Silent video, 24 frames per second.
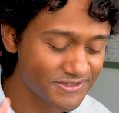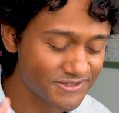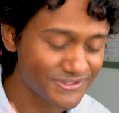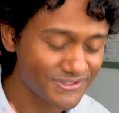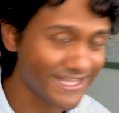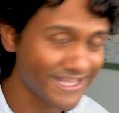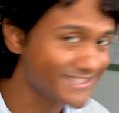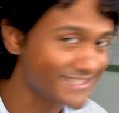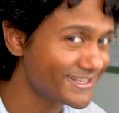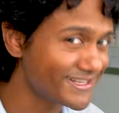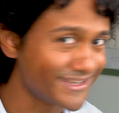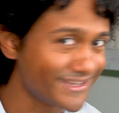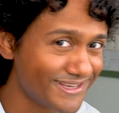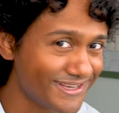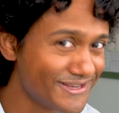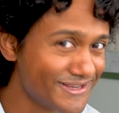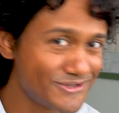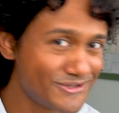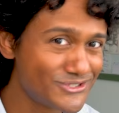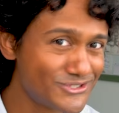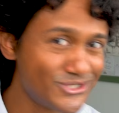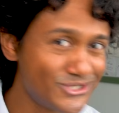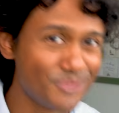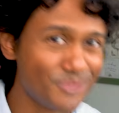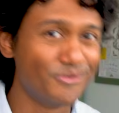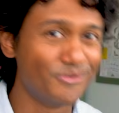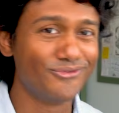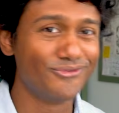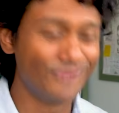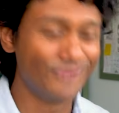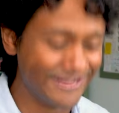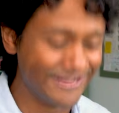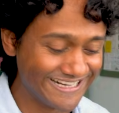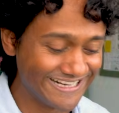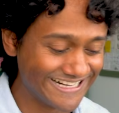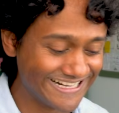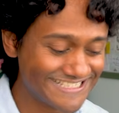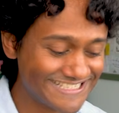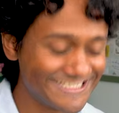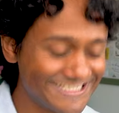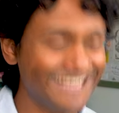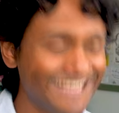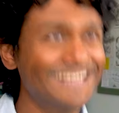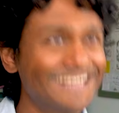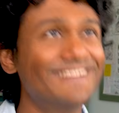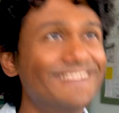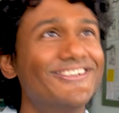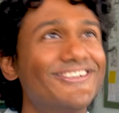So that's like super fun and
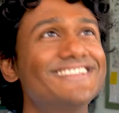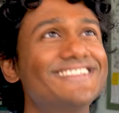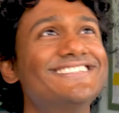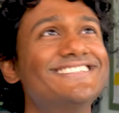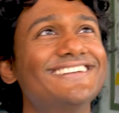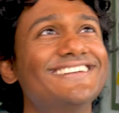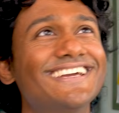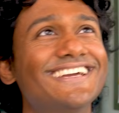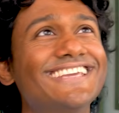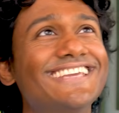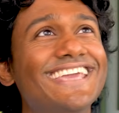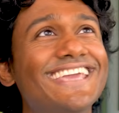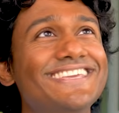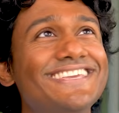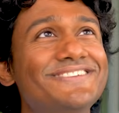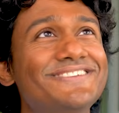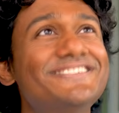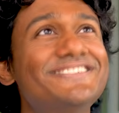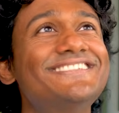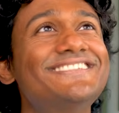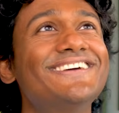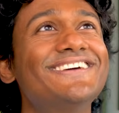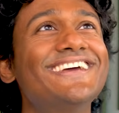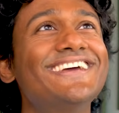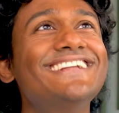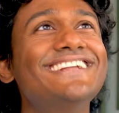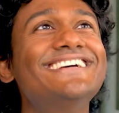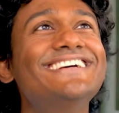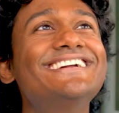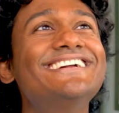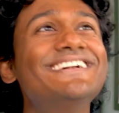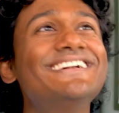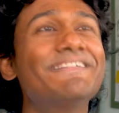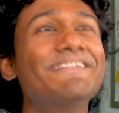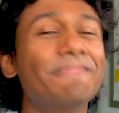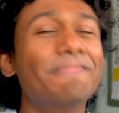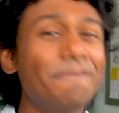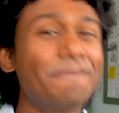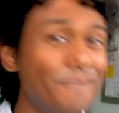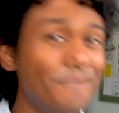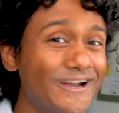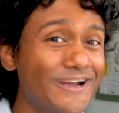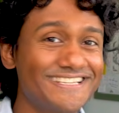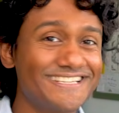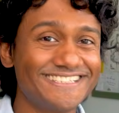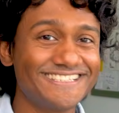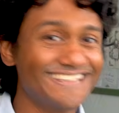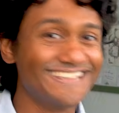exciting once you get used to it,
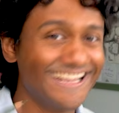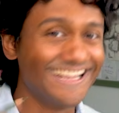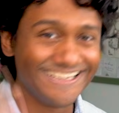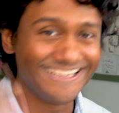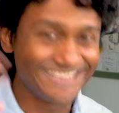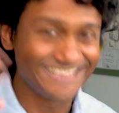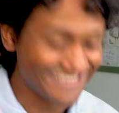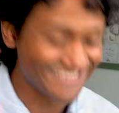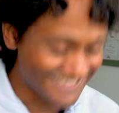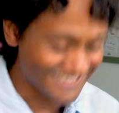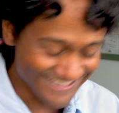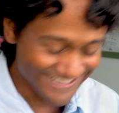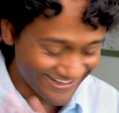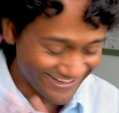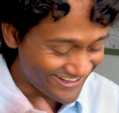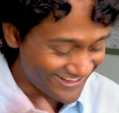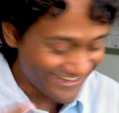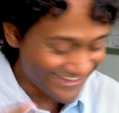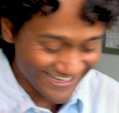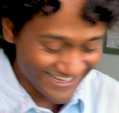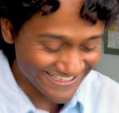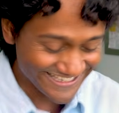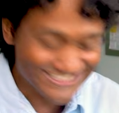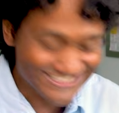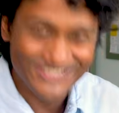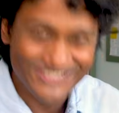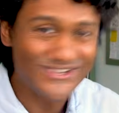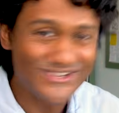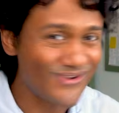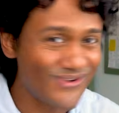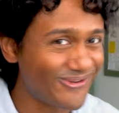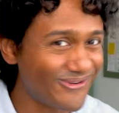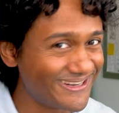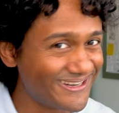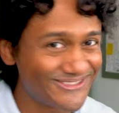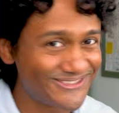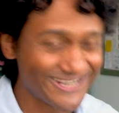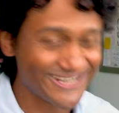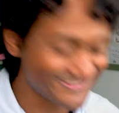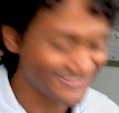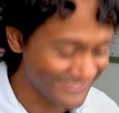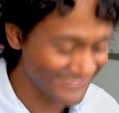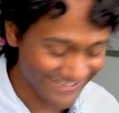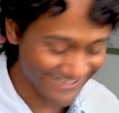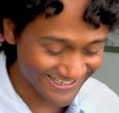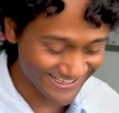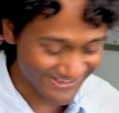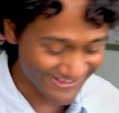which it's so fun. Trust me,
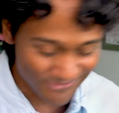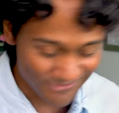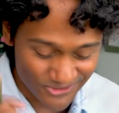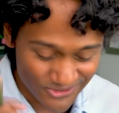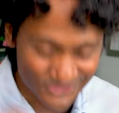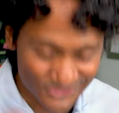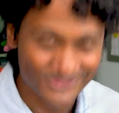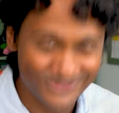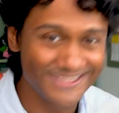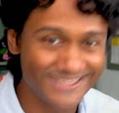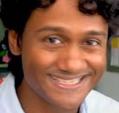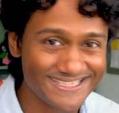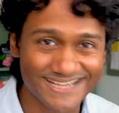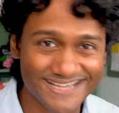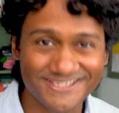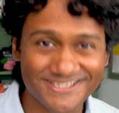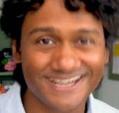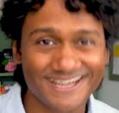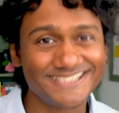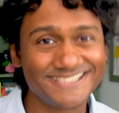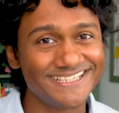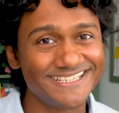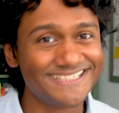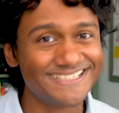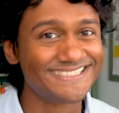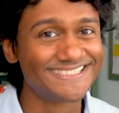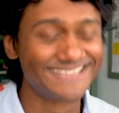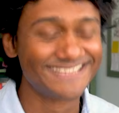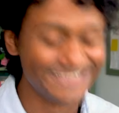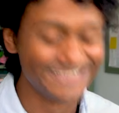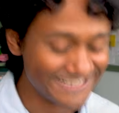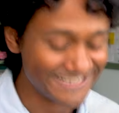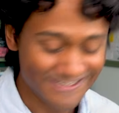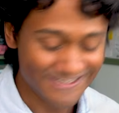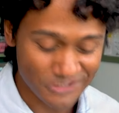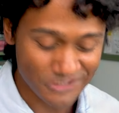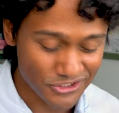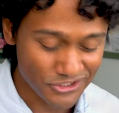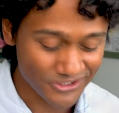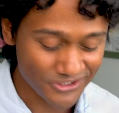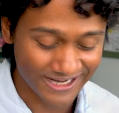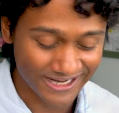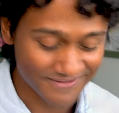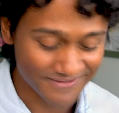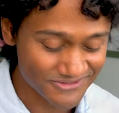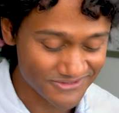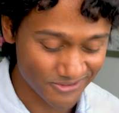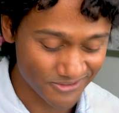if you do these exercise sheets, you're gonna
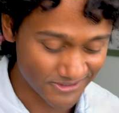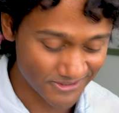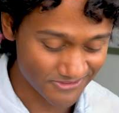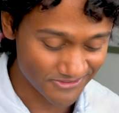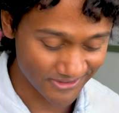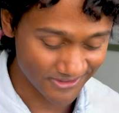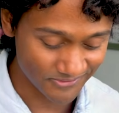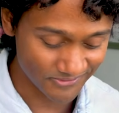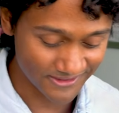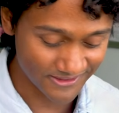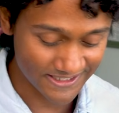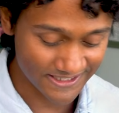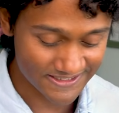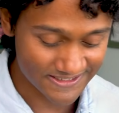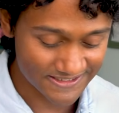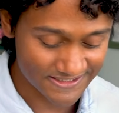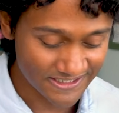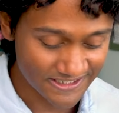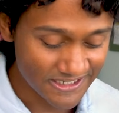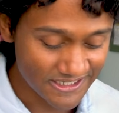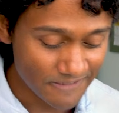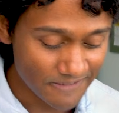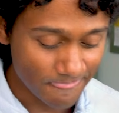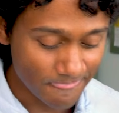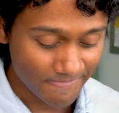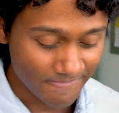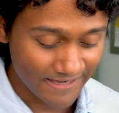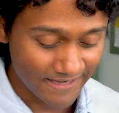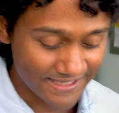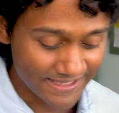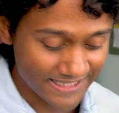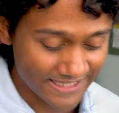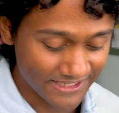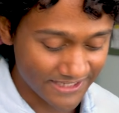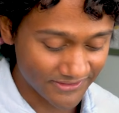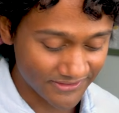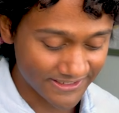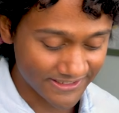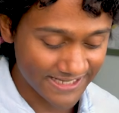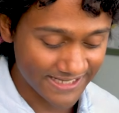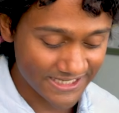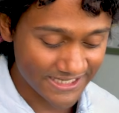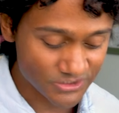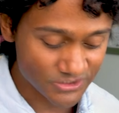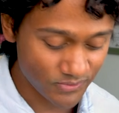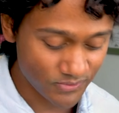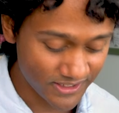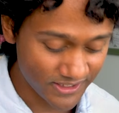have so much fun with this. And then on the
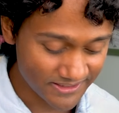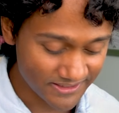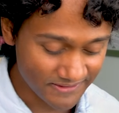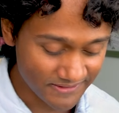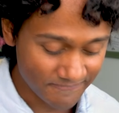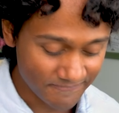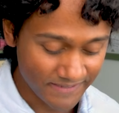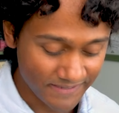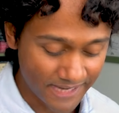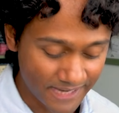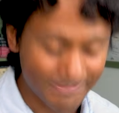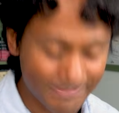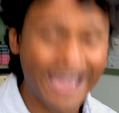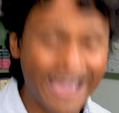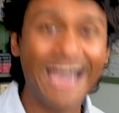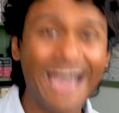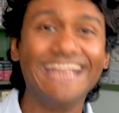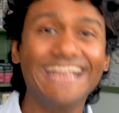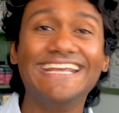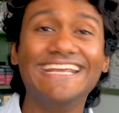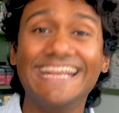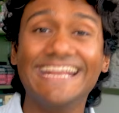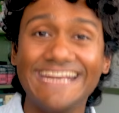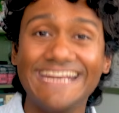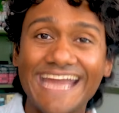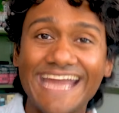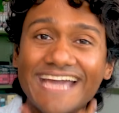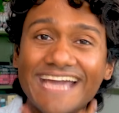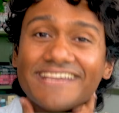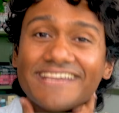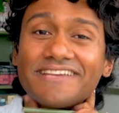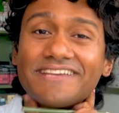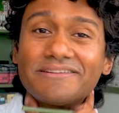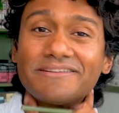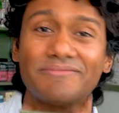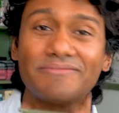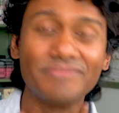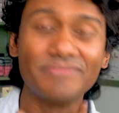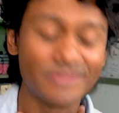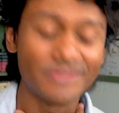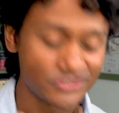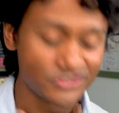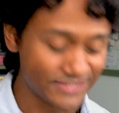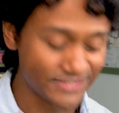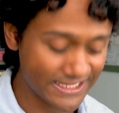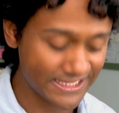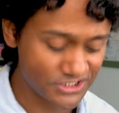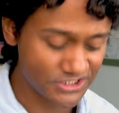next one, I'm adding a neck.
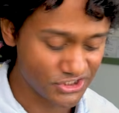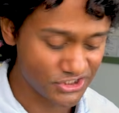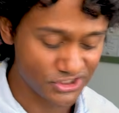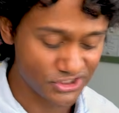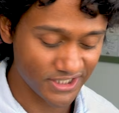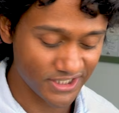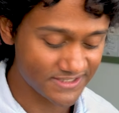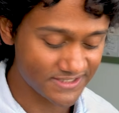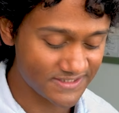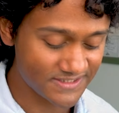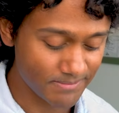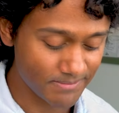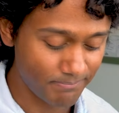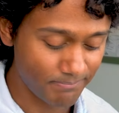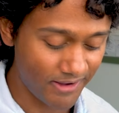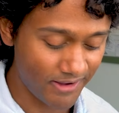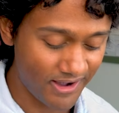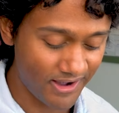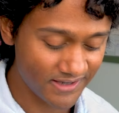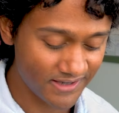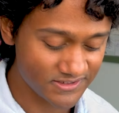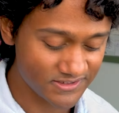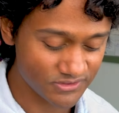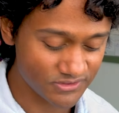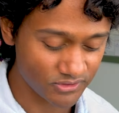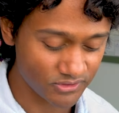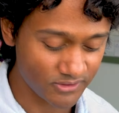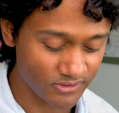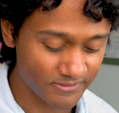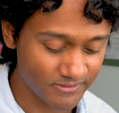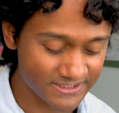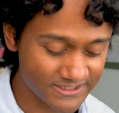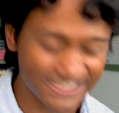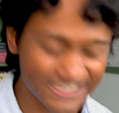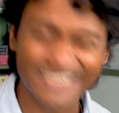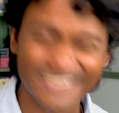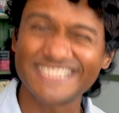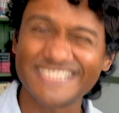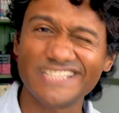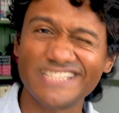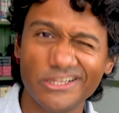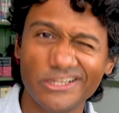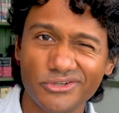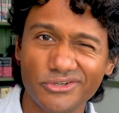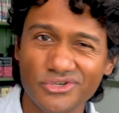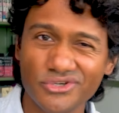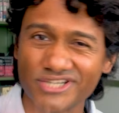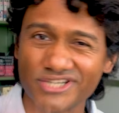So that's just a box or almost like a
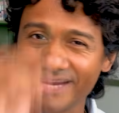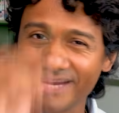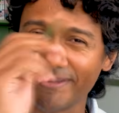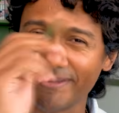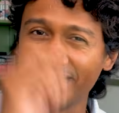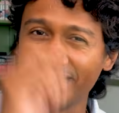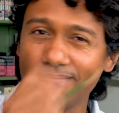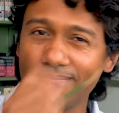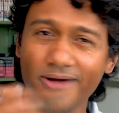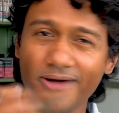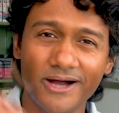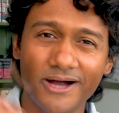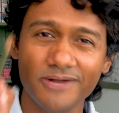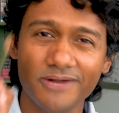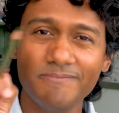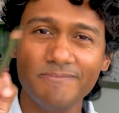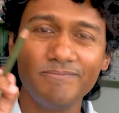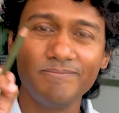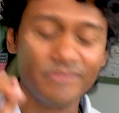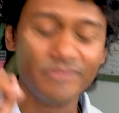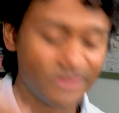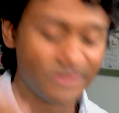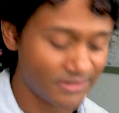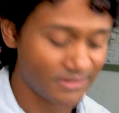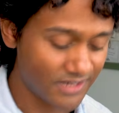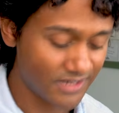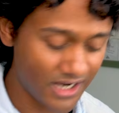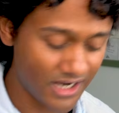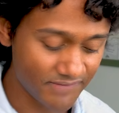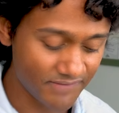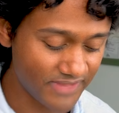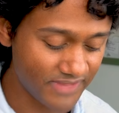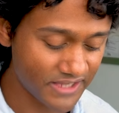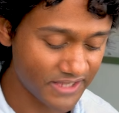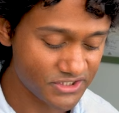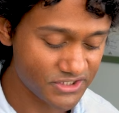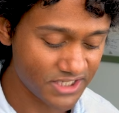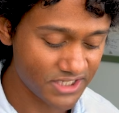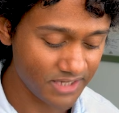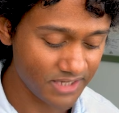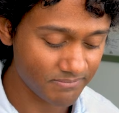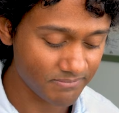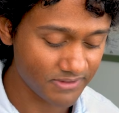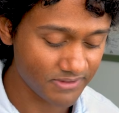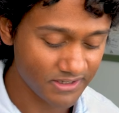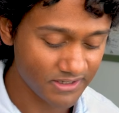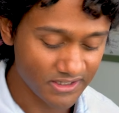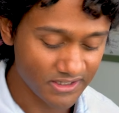cylinder shape at the bottom of that shape.